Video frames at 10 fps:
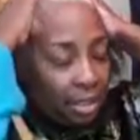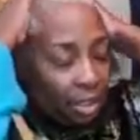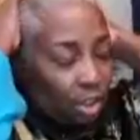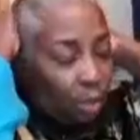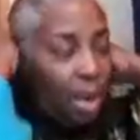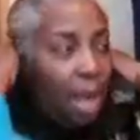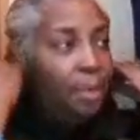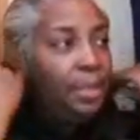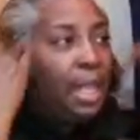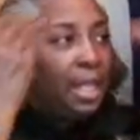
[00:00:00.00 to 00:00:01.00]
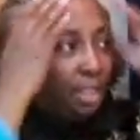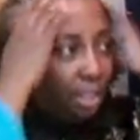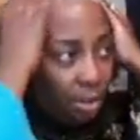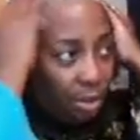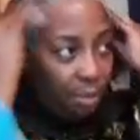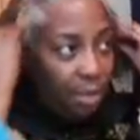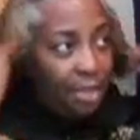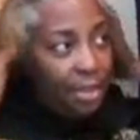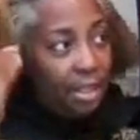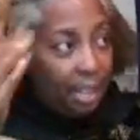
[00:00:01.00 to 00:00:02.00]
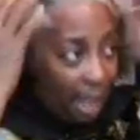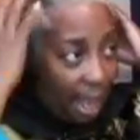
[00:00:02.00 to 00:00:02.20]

So she probably has to use the method that